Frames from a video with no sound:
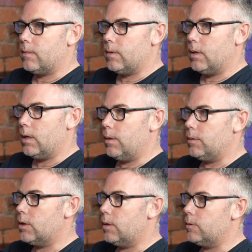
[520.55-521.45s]
in
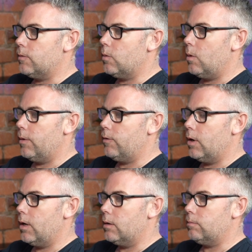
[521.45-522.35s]
terms of what we've
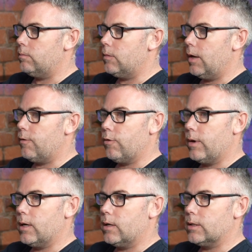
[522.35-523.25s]
done for
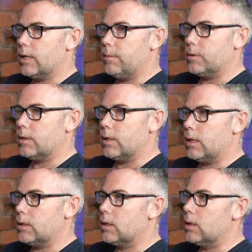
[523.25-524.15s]
England teams and
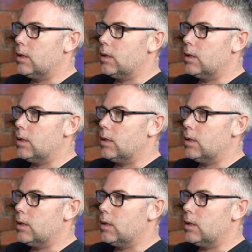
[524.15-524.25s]
things.